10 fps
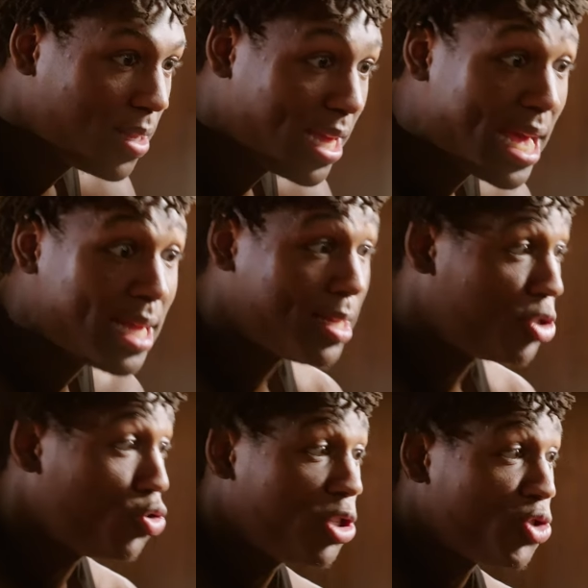and
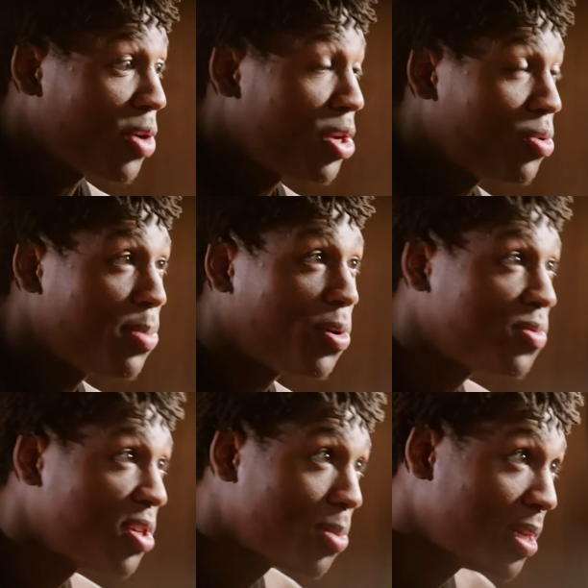Julius Randle, they both
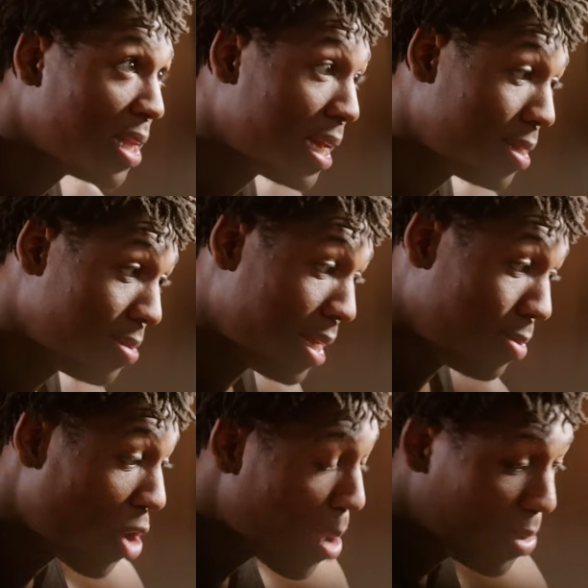took me like like
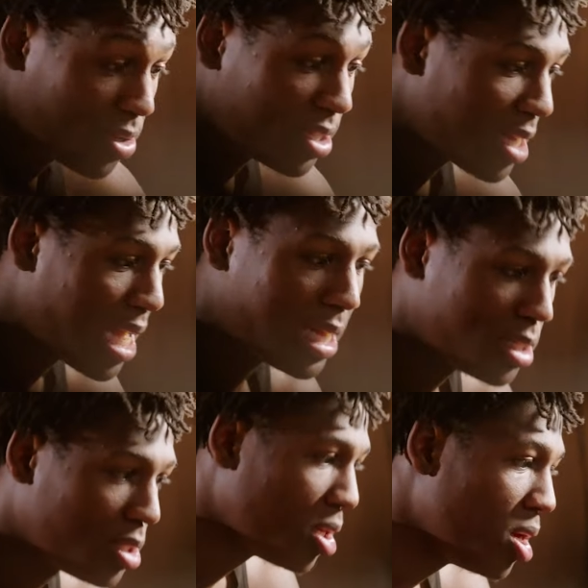grabbed me on the side,
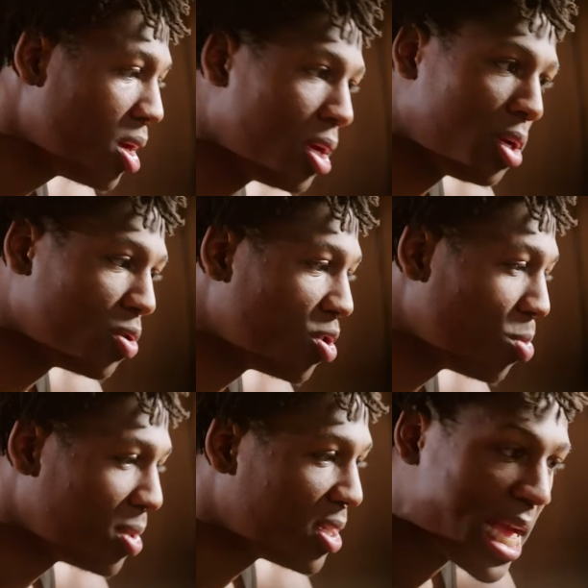just you know, told me
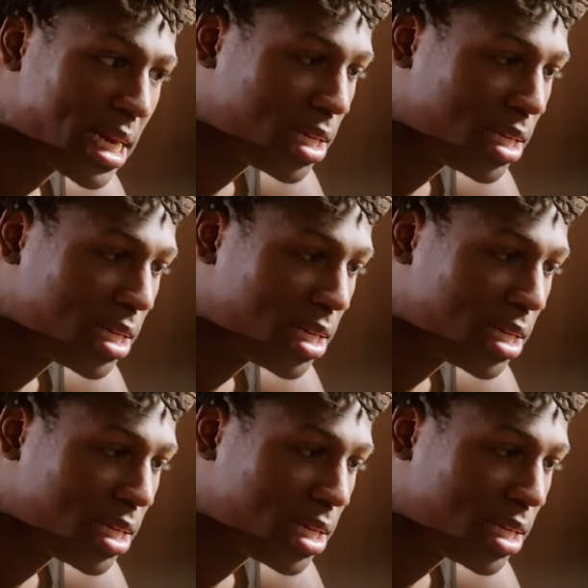to stay in the